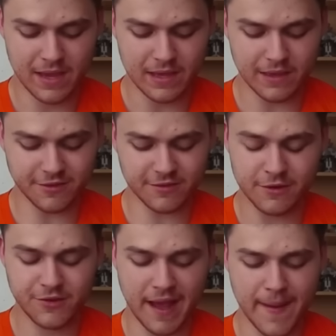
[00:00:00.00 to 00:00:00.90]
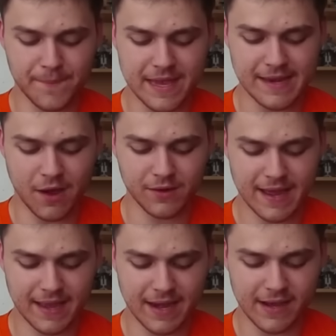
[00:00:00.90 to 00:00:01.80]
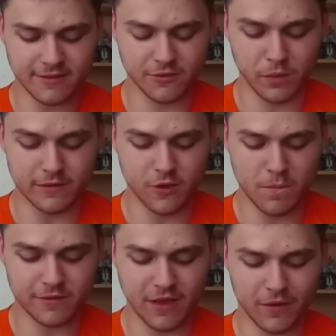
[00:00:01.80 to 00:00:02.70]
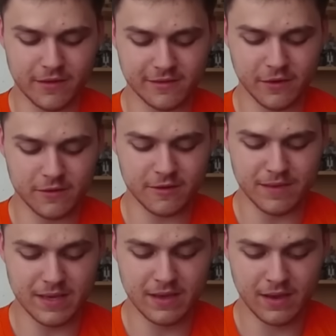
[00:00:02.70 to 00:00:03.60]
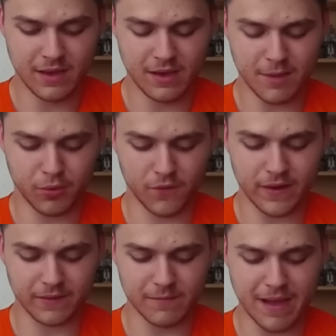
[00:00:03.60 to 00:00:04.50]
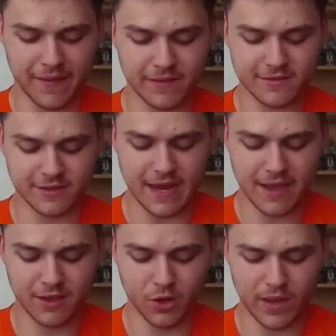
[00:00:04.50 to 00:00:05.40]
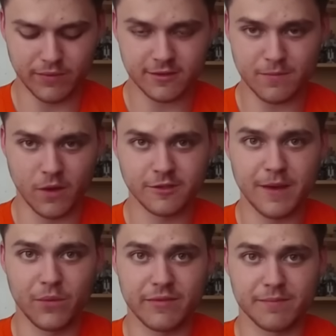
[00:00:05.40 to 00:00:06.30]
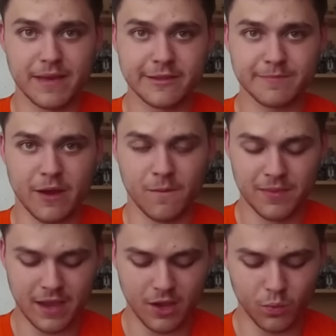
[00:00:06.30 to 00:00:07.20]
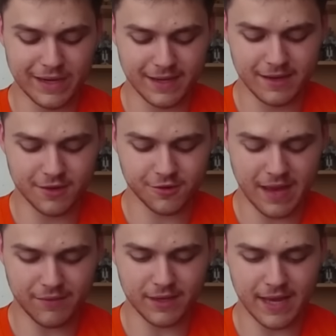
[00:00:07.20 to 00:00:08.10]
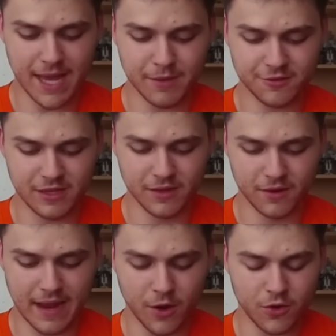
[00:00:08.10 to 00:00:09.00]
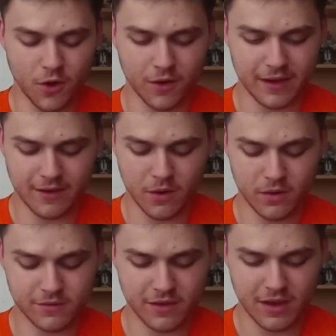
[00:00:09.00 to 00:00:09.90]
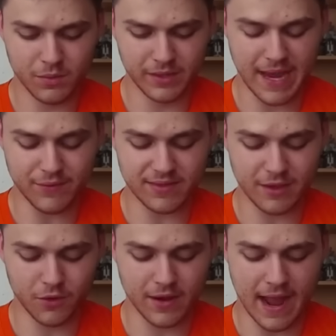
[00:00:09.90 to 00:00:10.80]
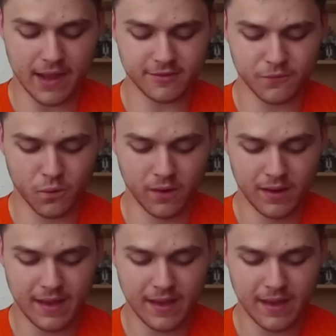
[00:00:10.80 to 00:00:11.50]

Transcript: It's just a giant beatdown deck, and I guess it's what Supercell considers to be a perfectly balanced deck. You know, we have a small spell, we have a big spell, win condition, heavy damage dealer, air targeting cards, really everything you could ask for.